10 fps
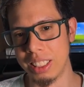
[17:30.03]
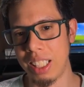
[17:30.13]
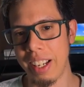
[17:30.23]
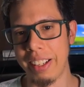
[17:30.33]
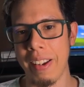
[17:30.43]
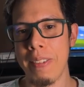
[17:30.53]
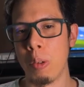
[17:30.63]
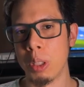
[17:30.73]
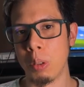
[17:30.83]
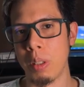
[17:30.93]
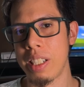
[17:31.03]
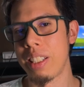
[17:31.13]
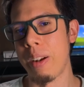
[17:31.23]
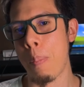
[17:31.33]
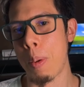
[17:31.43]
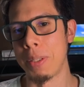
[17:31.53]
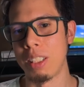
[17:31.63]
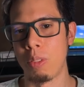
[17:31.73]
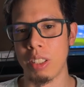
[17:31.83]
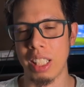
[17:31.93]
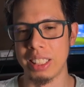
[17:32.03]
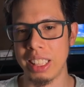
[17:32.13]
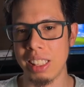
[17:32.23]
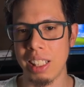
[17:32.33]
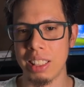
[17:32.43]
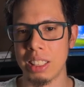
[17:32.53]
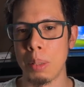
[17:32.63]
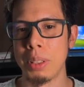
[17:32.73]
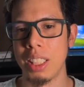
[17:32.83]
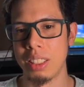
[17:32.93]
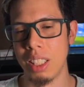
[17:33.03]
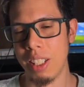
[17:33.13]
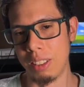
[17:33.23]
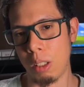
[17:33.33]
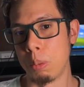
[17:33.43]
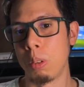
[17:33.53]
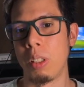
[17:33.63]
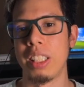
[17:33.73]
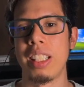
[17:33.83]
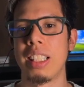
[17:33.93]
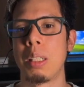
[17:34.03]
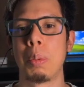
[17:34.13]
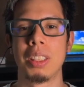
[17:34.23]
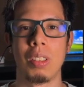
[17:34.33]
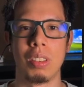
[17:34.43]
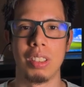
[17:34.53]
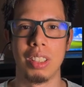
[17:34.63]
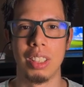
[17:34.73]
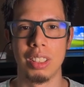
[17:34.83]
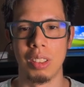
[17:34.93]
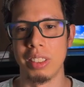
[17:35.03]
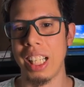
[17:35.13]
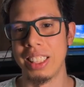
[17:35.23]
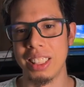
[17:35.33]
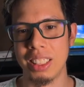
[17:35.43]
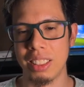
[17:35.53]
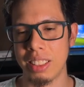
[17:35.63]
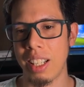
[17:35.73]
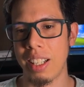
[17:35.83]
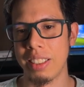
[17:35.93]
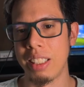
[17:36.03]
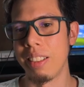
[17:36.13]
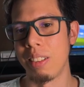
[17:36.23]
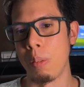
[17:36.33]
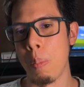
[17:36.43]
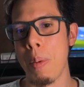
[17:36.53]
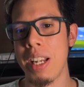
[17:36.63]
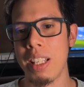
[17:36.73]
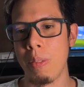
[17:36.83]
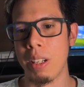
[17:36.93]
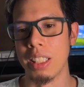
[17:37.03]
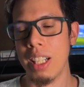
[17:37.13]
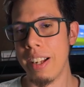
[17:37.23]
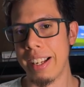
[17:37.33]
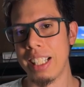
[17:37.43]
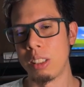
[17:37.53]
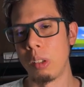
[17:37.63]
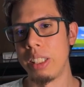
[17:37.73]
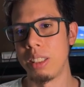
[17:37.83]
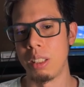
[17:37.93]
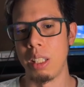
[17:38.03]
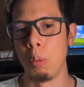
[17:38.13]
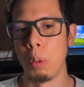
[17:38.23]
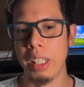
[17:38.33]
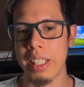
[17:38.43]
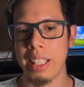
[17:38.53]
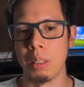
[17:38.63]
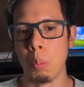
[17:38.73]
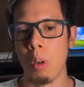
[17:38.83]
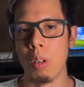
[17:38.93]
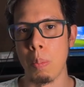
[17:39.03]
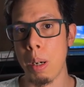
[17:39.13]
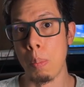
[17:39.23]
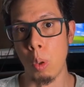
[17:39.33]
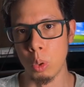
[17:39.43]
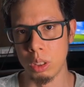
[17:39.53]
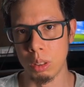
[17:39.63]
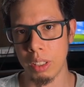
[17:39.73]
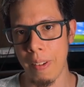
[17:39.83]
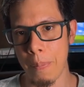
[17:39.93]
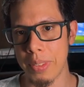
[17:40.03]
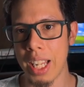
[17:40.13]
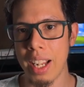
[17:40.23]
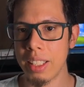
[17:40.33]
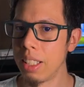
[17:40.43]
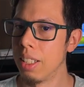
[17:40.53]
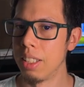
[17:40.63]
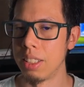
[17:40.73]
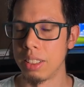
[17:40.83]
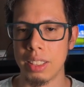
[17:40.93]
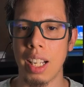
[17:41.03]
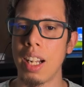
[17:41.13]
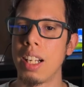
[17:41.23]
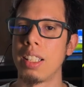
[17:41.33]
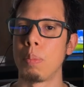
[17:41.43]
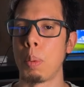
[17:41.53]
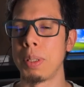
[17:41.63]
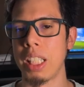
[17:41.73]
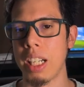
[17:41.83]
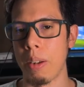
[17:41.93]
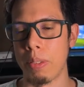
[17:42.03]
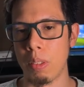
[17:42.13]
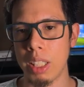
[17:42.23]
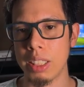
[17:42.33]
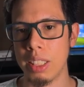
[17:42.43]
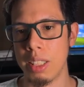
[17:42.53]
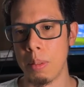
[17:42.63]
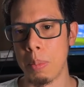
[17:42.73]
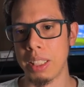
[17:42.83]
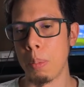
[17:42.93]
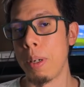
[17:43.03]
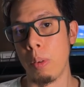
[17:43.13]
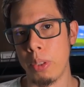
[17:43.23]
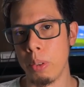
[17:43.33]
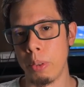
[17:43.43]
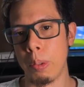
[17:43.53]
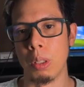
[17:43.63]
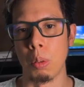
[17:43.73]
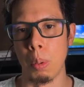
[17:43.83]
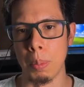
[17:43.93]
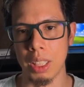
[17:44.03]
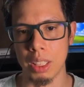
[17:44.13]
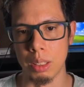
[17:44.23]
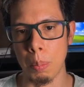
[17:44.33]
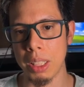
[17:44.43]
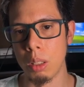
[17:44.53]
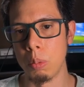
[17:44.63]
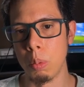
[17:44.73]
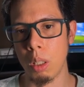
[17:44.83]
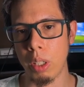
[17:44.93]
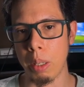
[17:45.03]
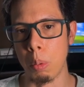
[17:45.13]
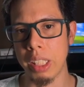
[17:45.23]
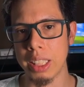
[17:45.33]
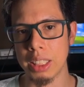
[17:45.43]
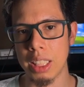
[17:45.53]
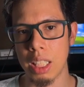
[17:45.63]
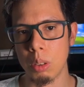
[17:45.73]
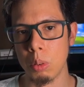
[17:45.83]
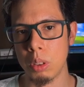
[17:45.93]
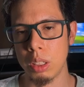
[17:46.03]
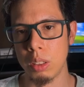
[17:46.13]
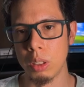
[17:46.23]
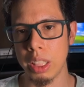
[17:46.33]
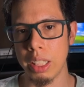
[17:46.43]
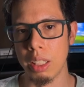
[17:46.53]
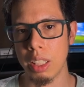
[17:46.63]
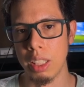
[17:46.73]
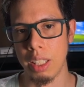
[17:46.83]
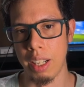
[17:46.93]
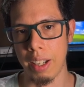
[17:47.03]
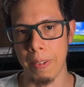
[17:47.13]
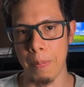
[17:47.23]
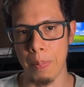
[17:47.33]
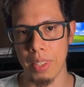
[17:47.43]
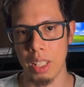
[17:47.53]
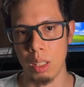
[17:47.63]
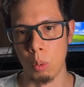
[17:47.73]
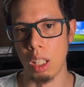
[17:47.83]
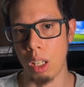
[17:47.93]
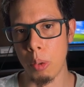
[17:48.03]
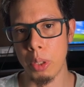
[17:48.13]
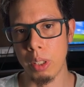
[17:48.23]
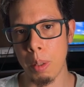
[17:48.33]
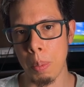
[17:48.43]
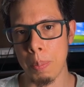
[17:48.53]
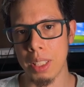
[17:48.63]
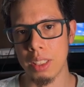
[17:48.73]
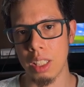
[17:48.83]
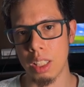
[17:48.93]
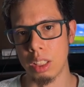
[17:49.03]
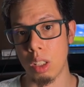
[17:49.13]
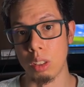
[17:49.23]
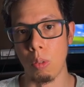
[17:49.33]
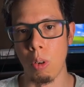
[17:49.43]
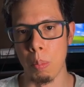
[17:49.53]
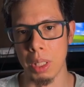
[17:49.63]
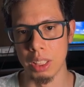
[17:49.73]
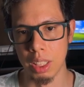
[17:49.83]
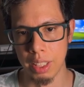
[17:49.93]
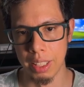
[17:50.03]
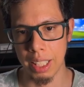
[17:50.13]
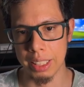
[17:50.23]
It's like if you want to create a property for a single subject, you have to create a triplet store. So that is the main difference. And actually it will generate more verbose than the property graph, right? But depend of you if you want to implement this. But okay, we can start to see how you can implement a turtle format.